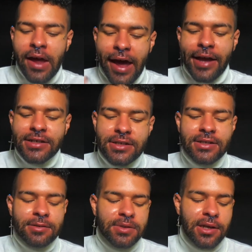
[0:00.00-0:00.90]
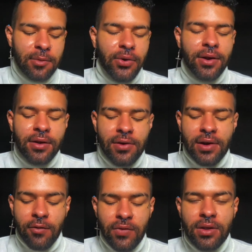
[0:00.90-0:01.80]
I just am celebrating you and
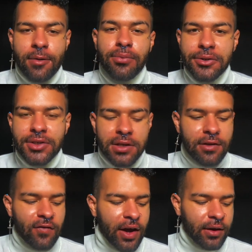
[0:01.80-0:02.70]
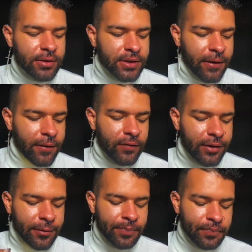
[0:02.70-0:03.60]
I really appreciate the fact of,
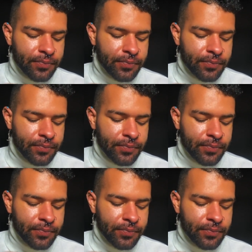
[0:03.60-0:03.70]
um,